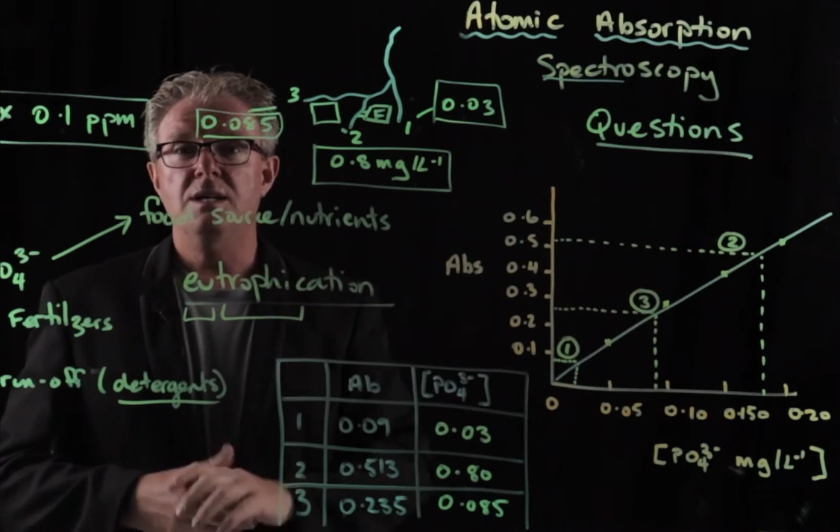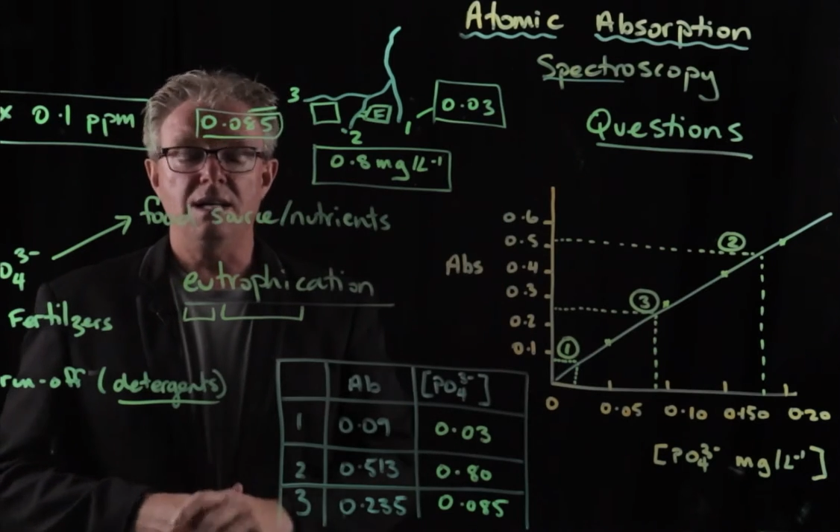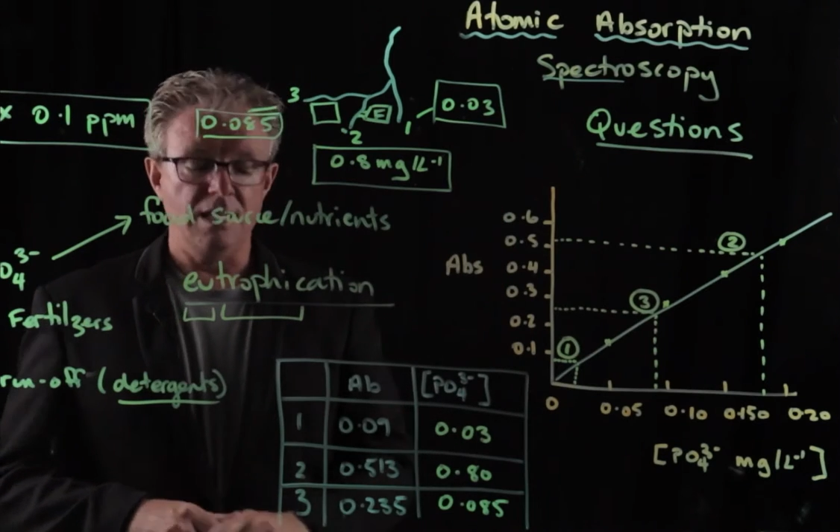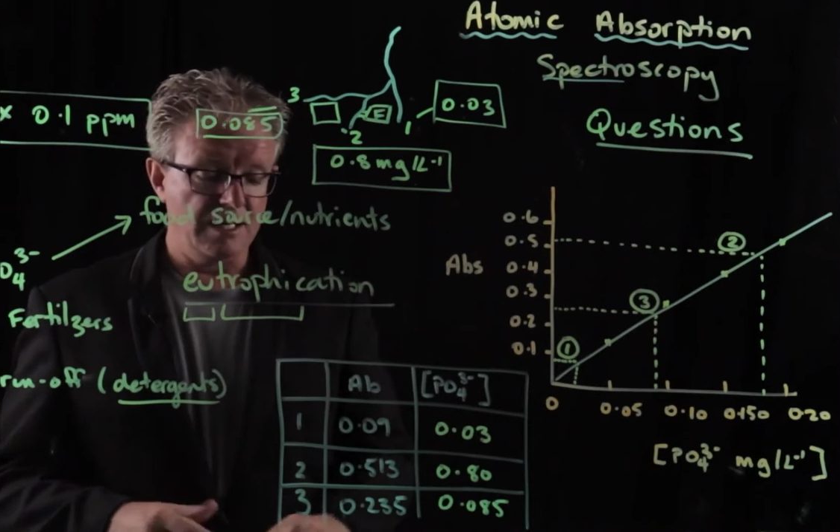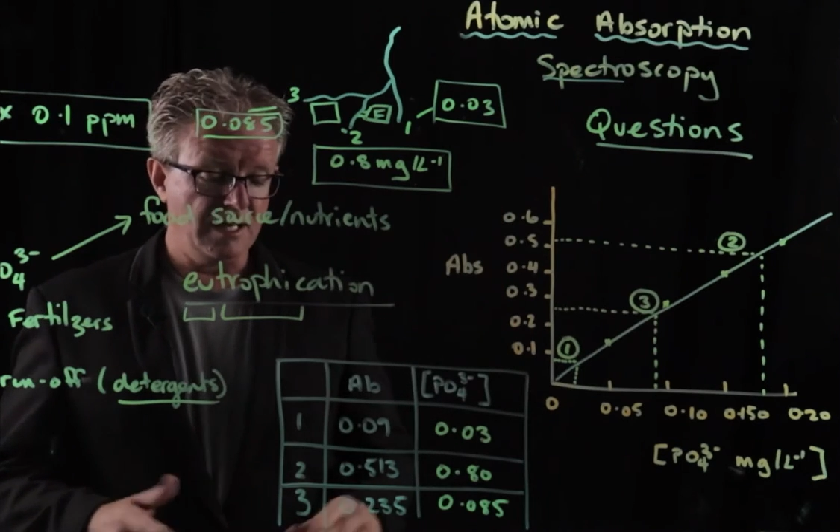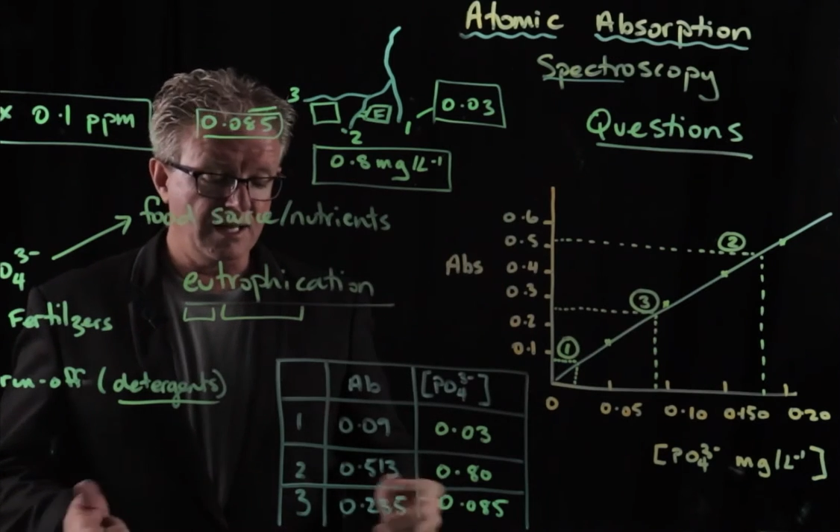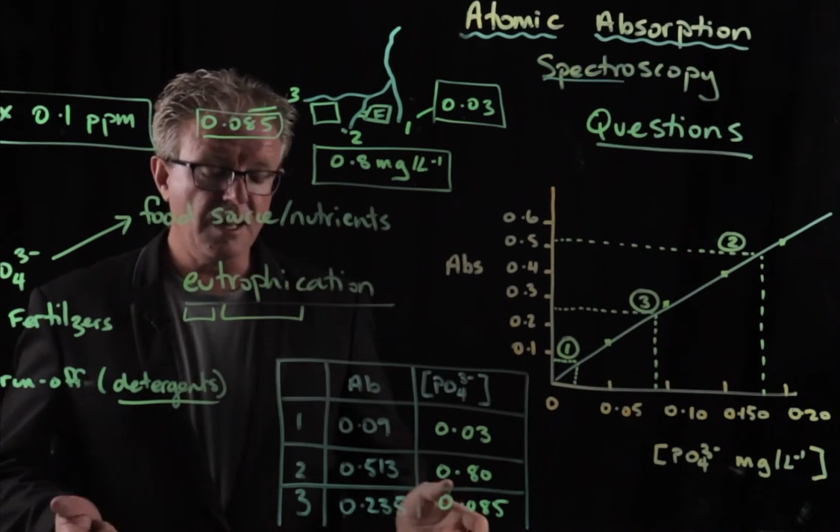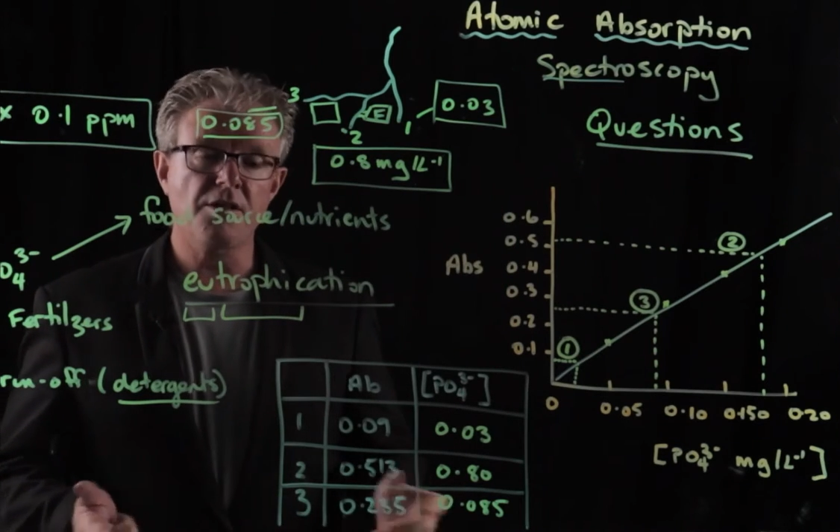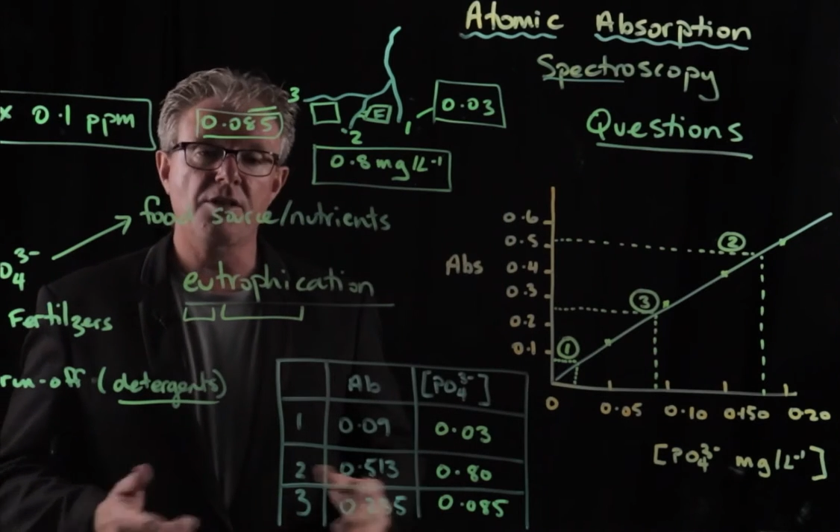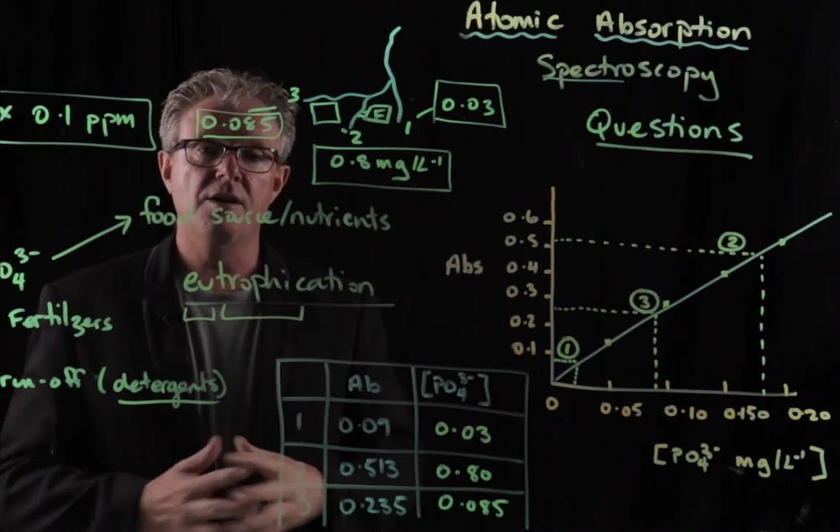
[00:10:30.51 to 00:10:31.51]
in
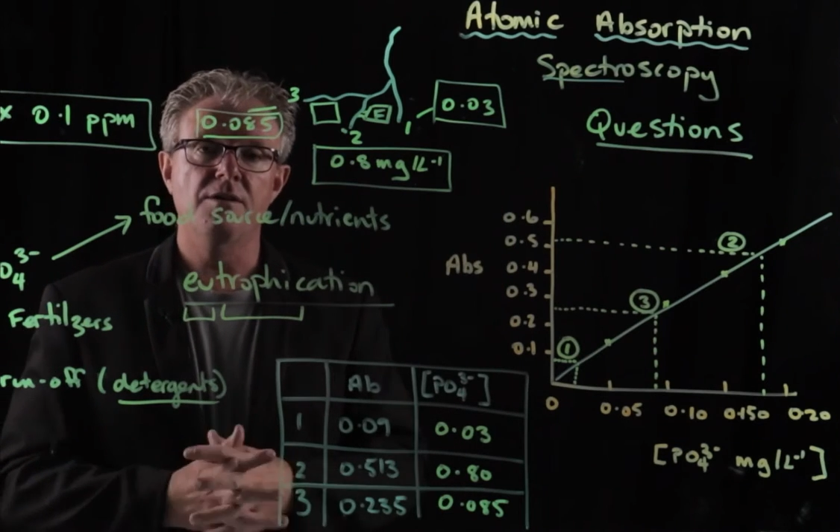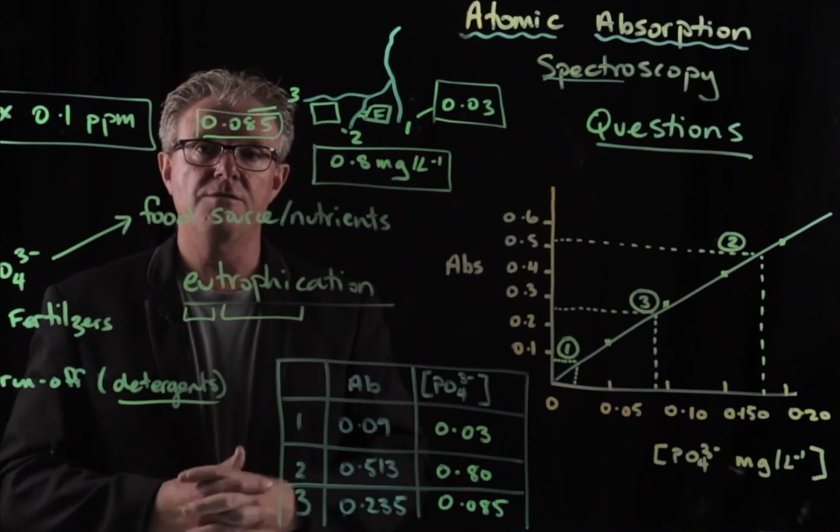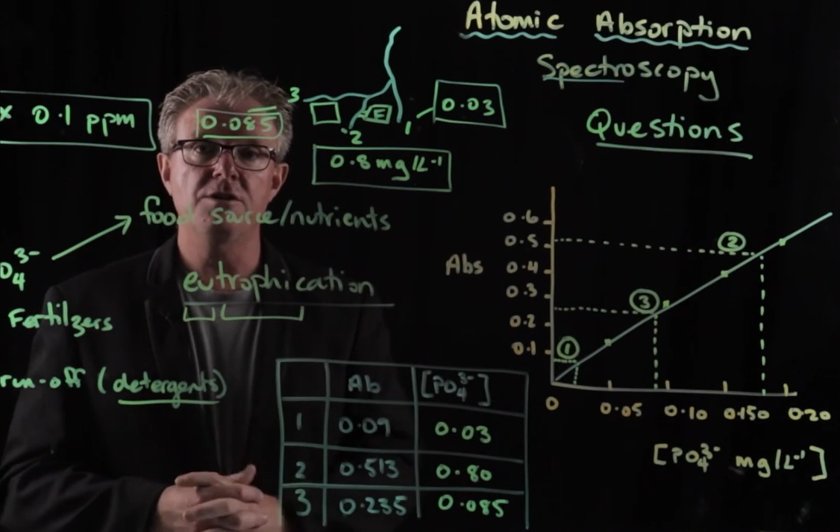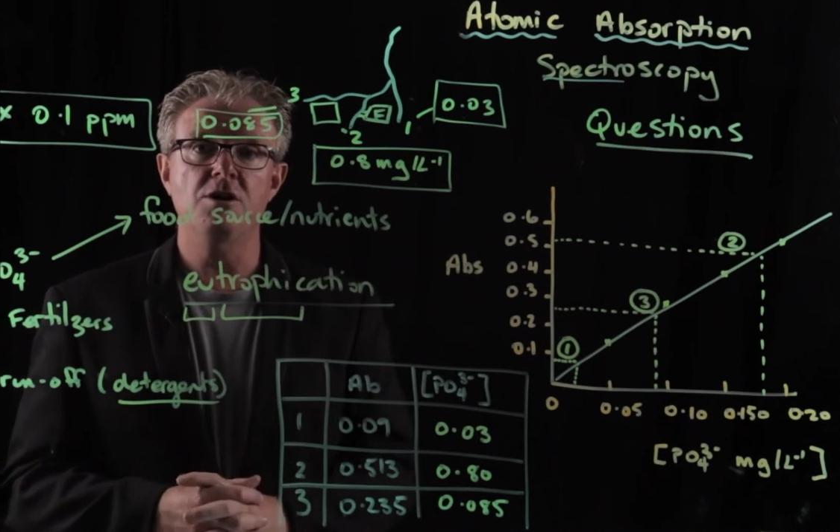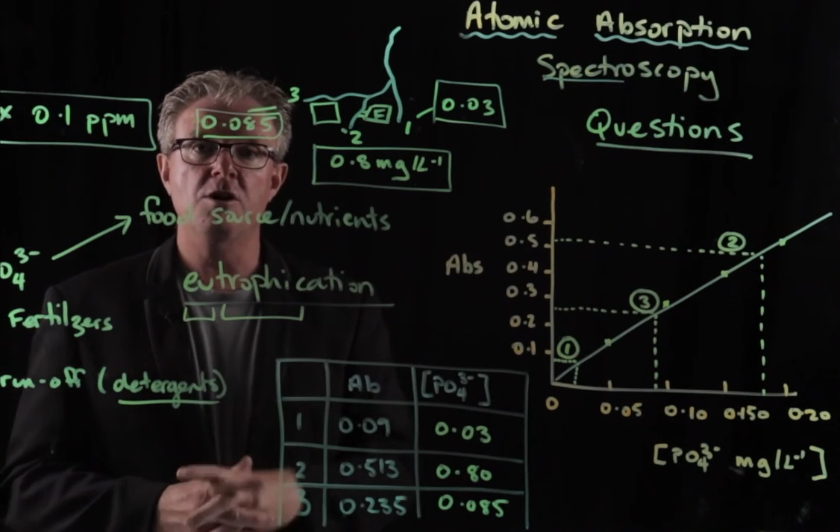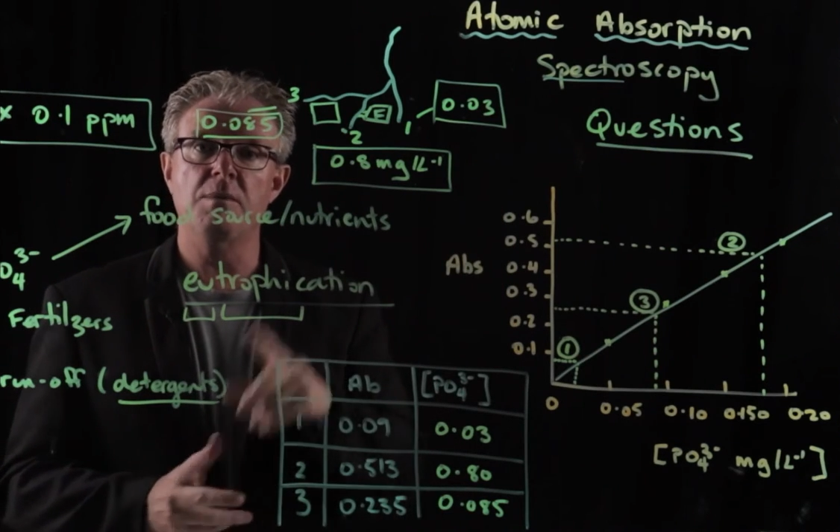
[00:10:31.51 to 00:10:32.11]
another video,